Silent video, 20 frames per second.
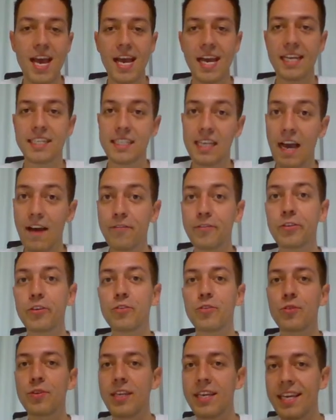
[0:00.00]
It's
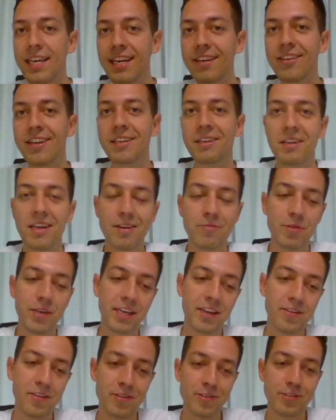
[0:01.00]
afternoon here, and we
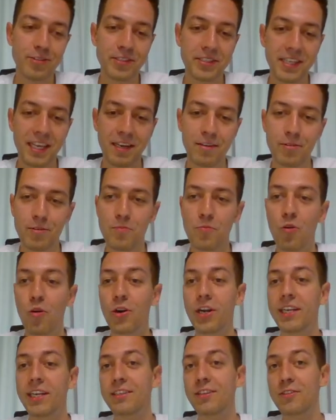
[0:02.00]
can also say good
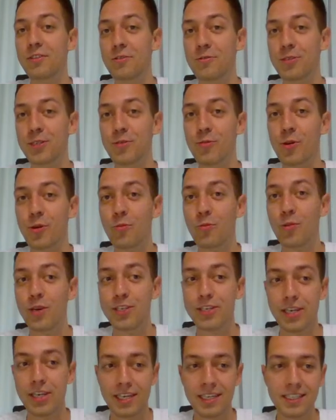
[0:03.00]
morning to those who are
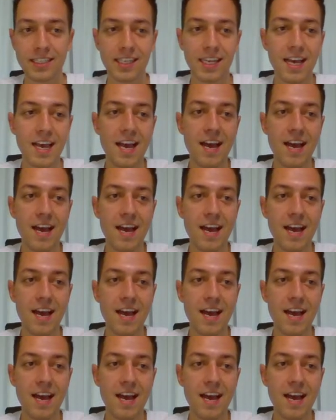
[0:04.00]
watching us